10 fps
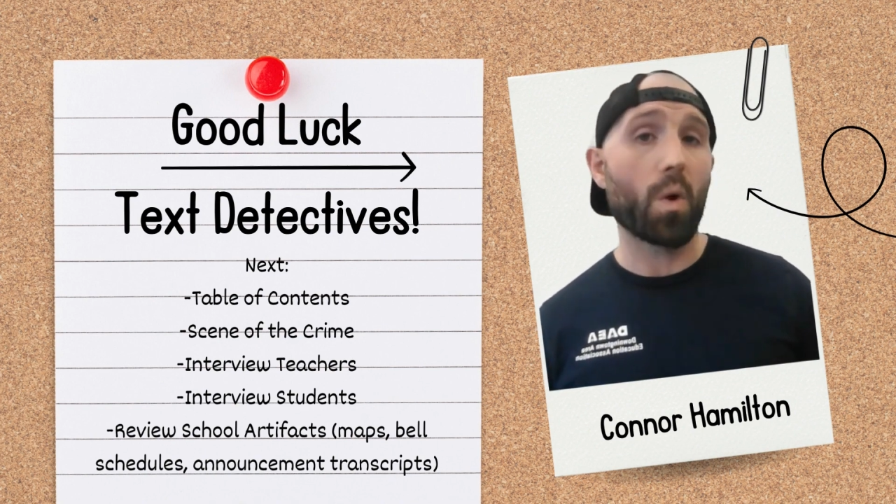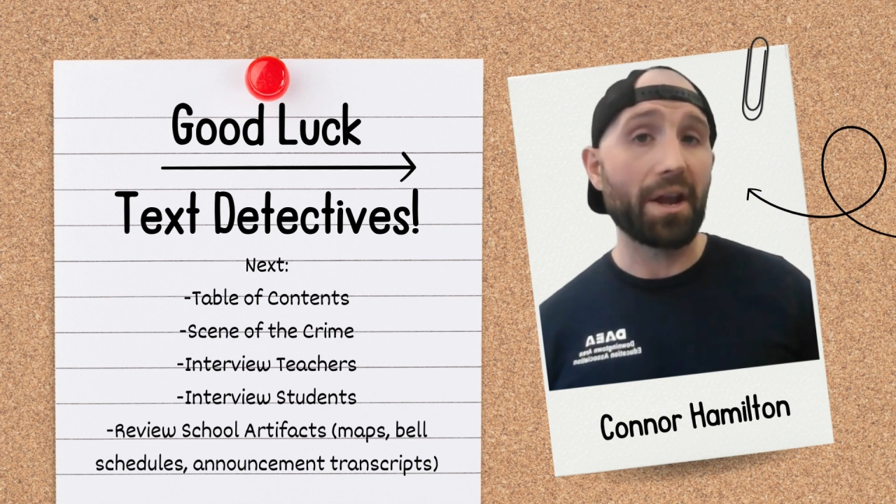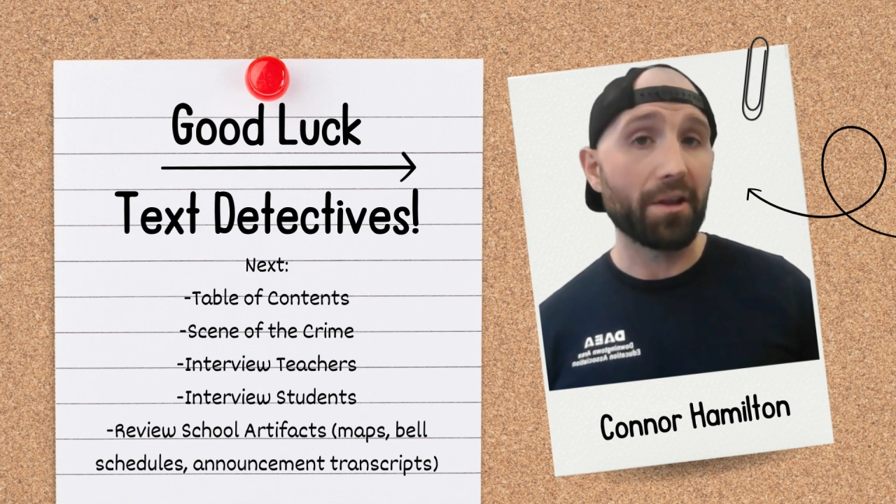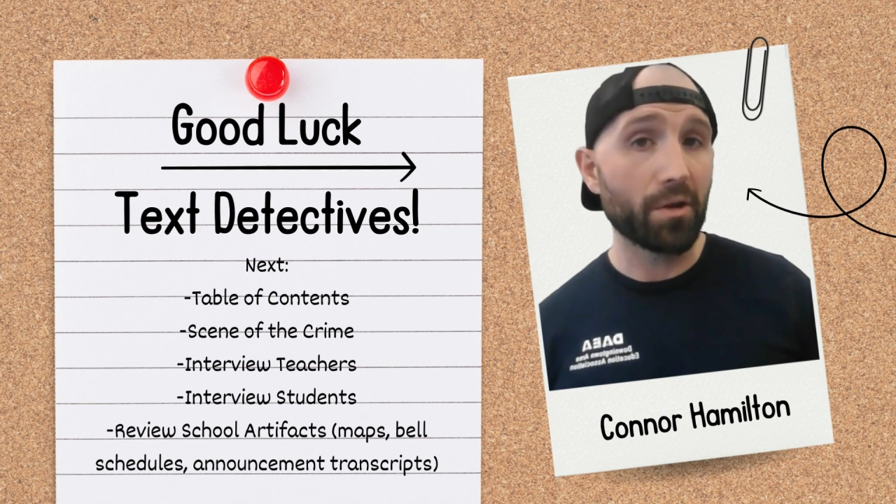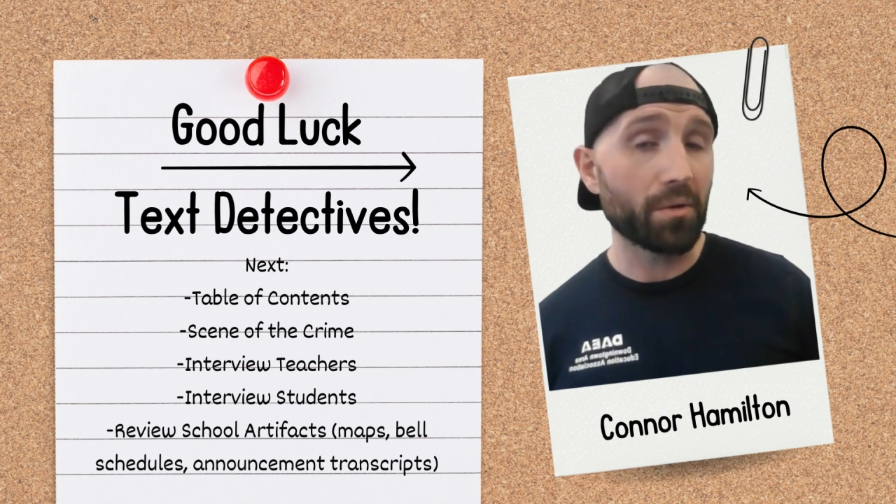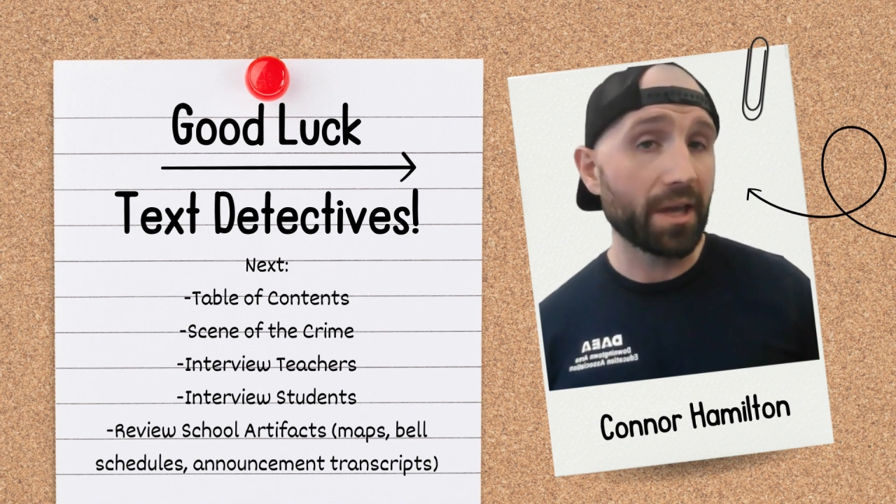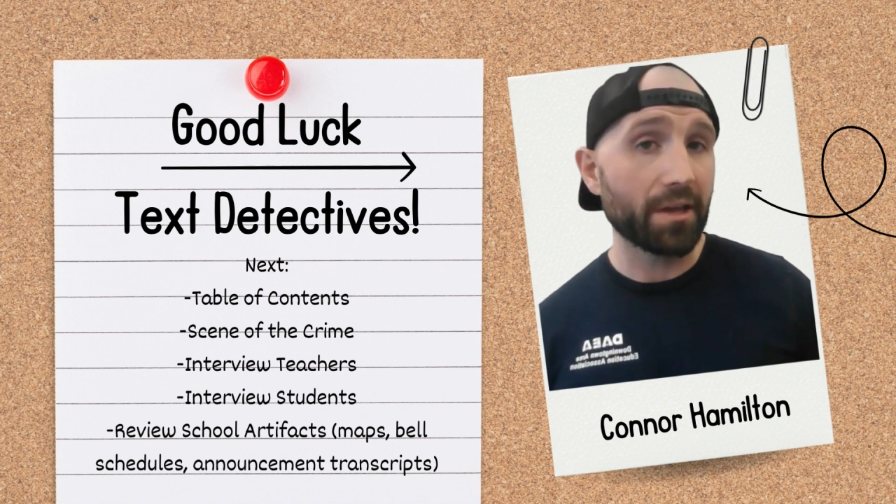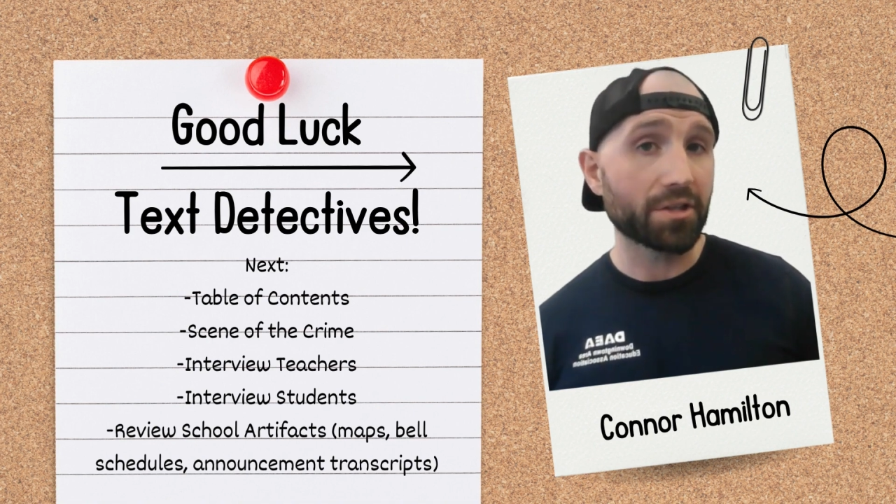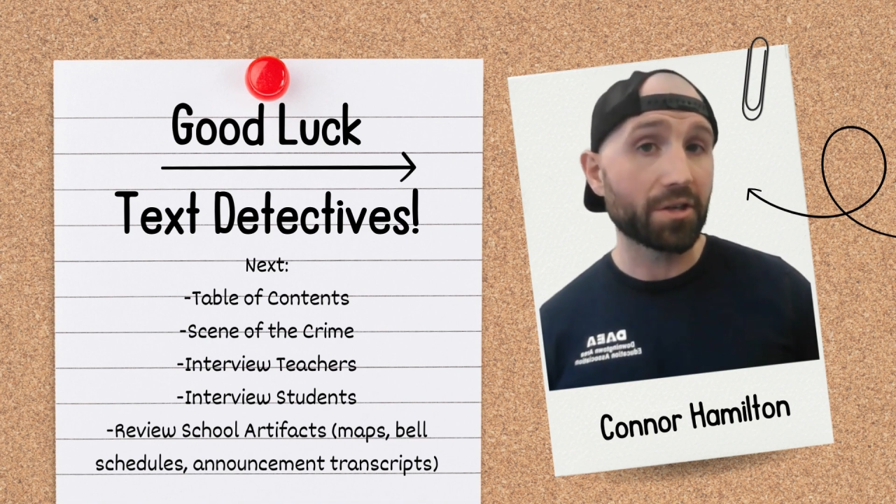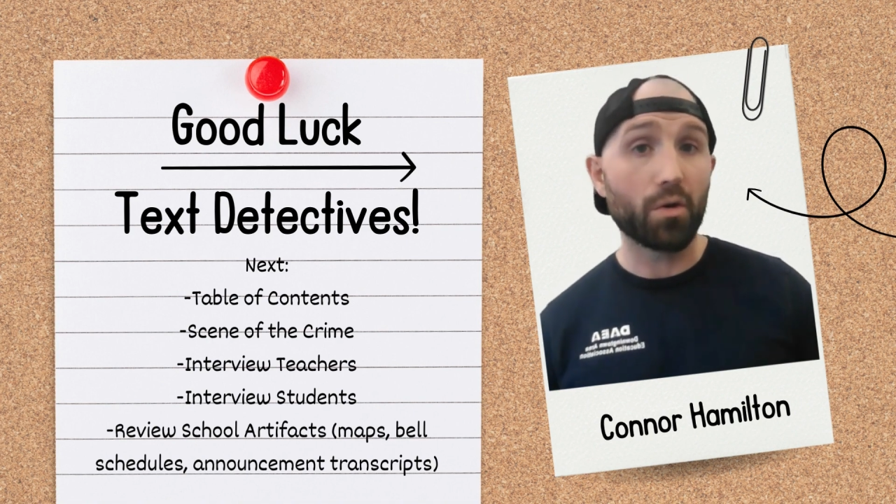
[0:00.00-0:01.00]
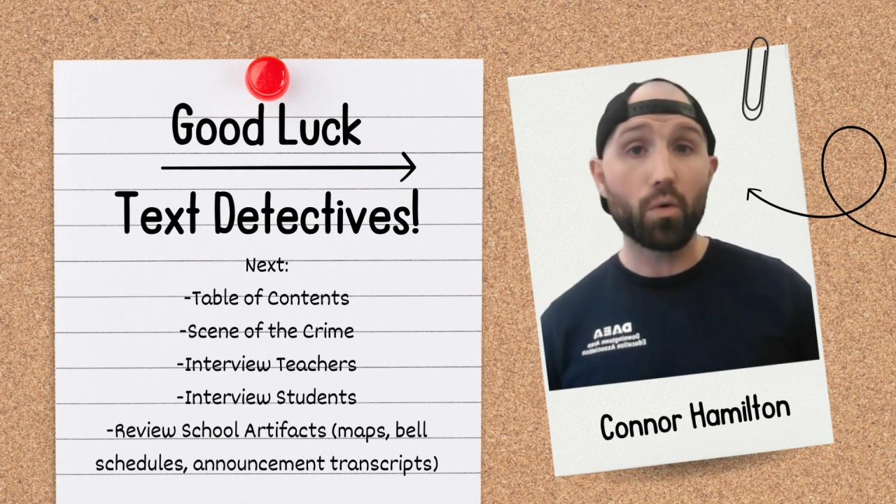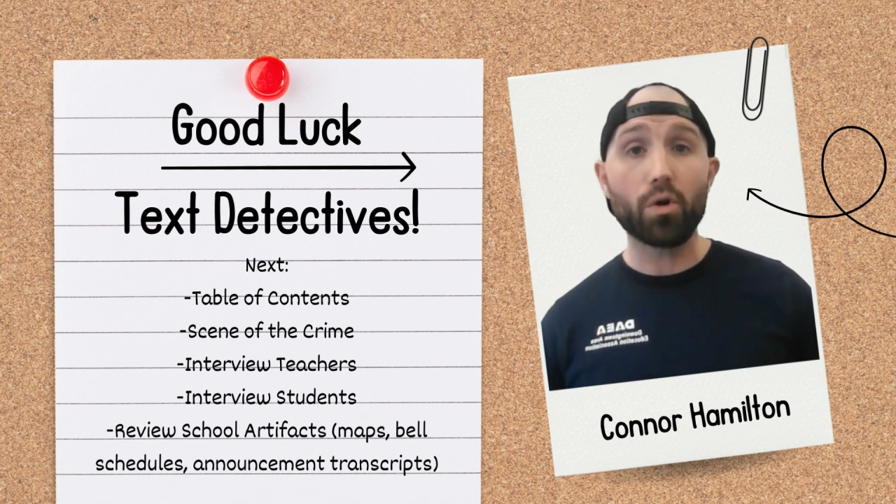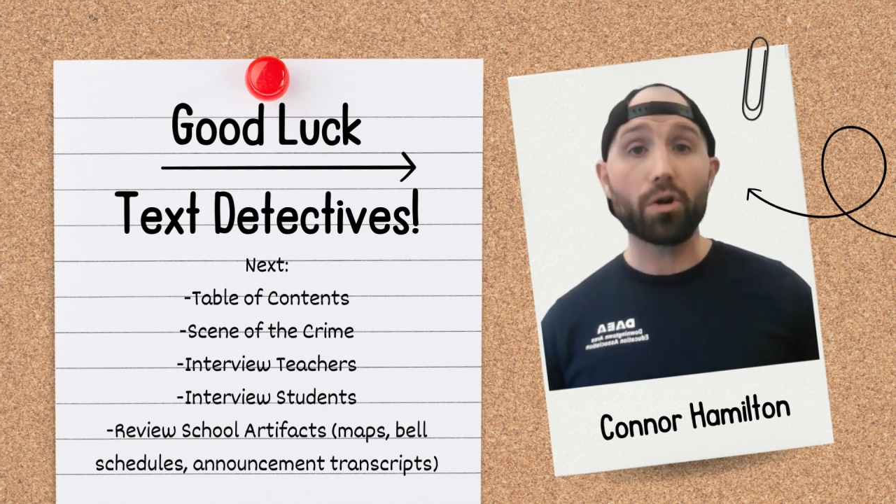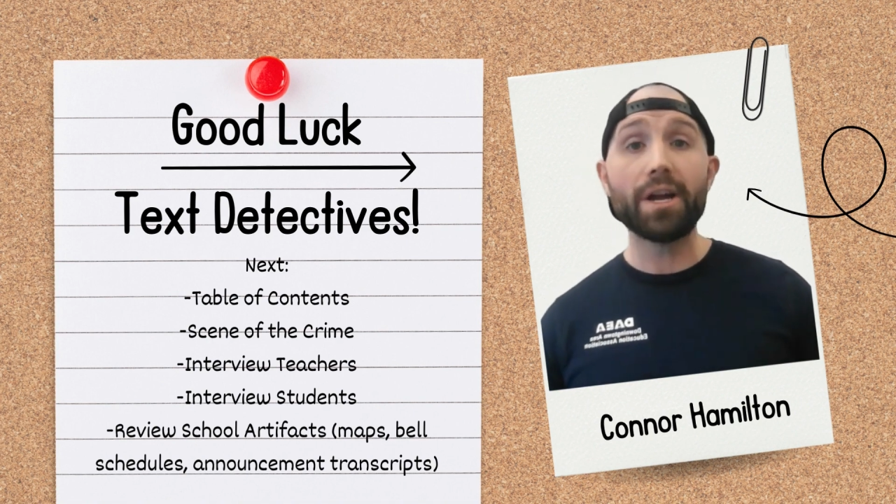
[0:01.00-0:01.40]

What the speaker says: any location or